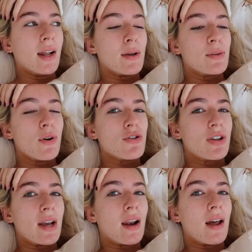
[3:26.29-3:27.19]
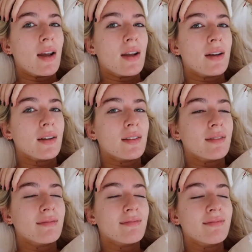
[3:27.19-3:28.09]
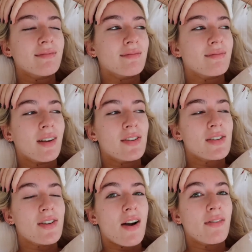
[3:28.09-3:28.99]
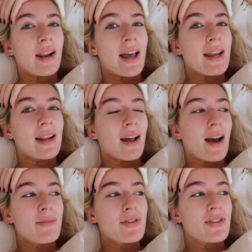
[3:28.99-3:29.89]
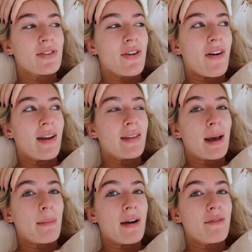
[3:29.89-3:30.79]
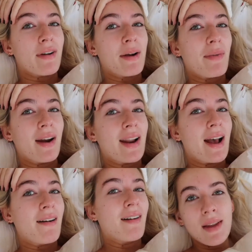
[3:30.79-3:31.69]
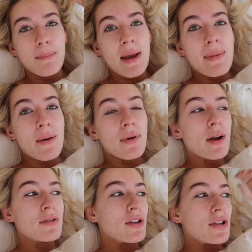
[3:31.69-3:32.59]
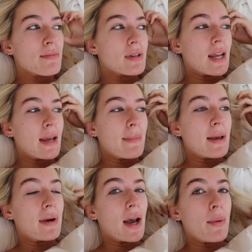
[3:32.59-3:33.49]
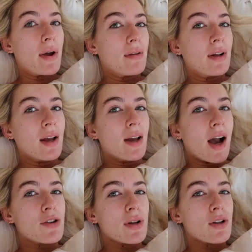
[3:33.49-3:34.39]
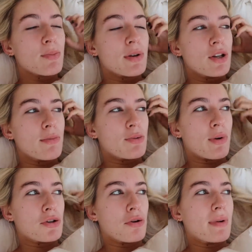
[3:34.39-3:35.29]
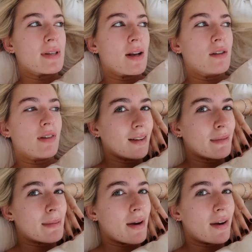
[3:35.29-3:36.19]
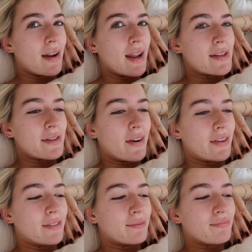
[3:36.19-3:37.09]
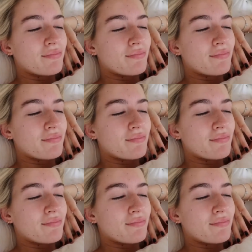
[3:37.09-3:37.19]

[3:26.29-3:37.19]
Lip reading: And I was watching it like, I just can't relate. Like, I'm just not in that mind frame right now. Maybe I will go to the gym today, maybe I won't. I try not to put too much pressure on myself. Maybe I'll go later on.